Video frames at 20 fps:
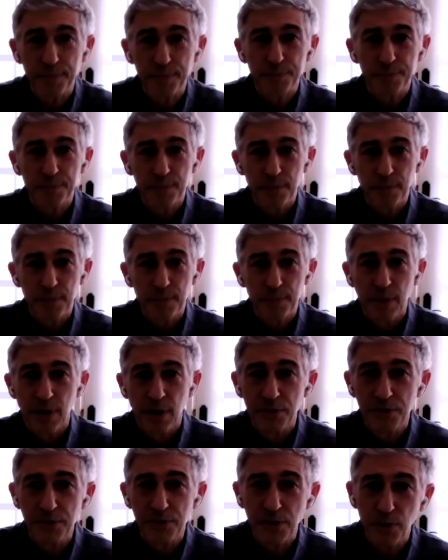Um,
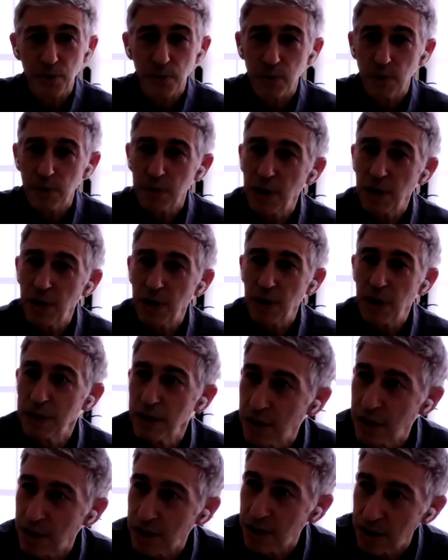so
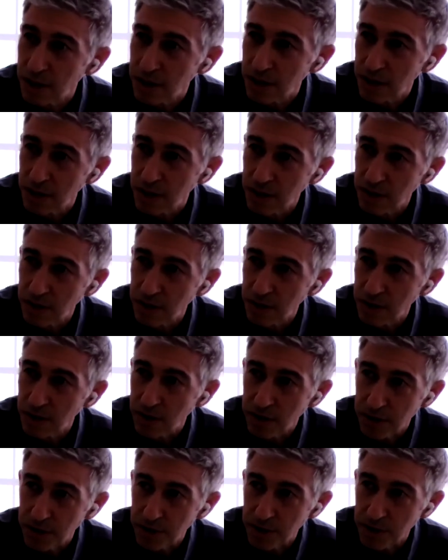
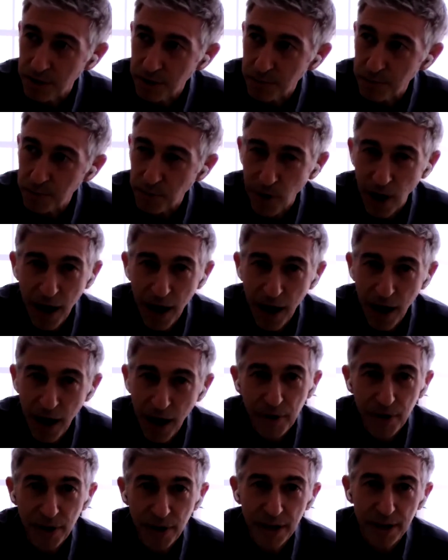the, the, the
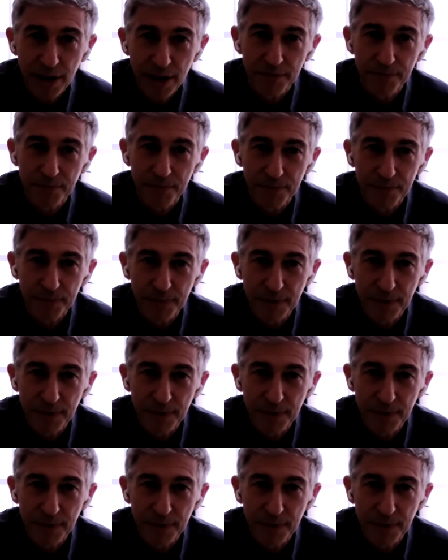primary